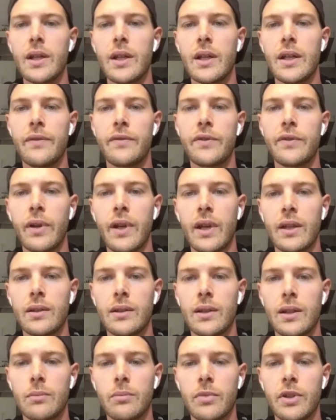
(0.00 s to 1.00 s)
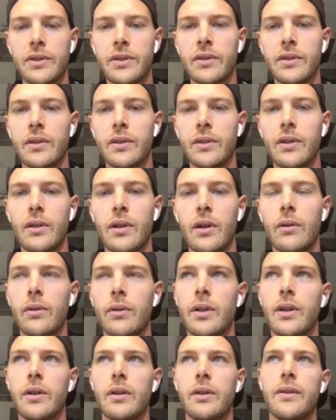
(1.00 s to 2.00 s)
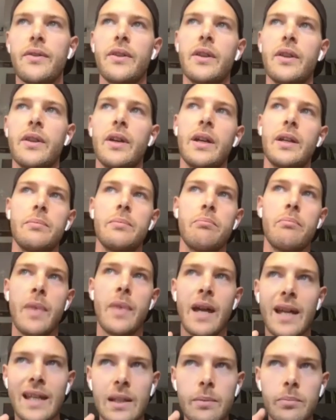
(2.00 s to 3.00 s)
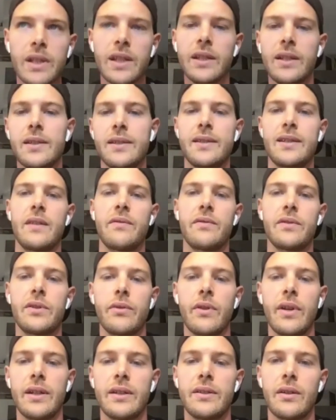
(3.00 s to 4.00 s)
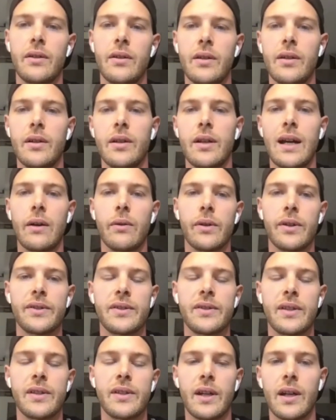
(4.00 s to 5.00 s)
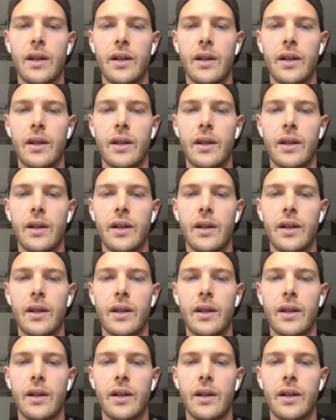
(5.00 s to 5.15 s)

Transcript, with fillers: If you get a little bit uh, older, then maybe seven to eight uh, hours are